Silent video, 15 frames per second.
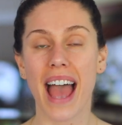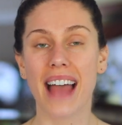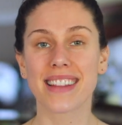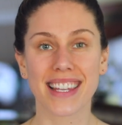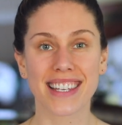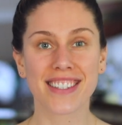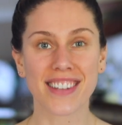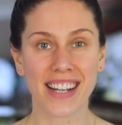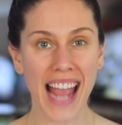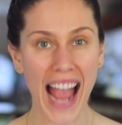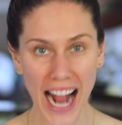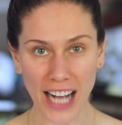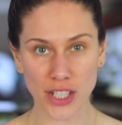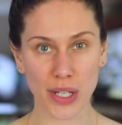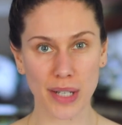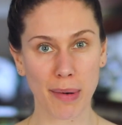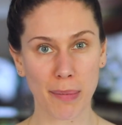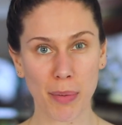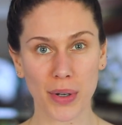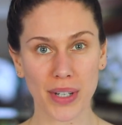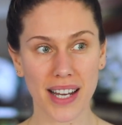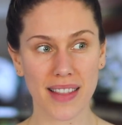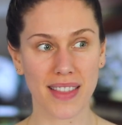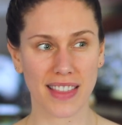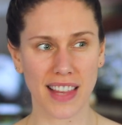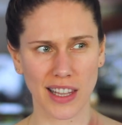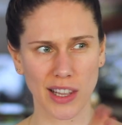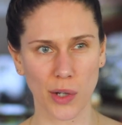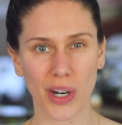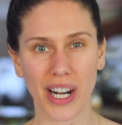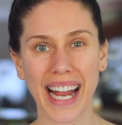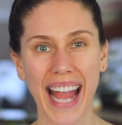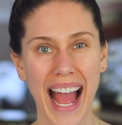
And the study actually reported that the lauric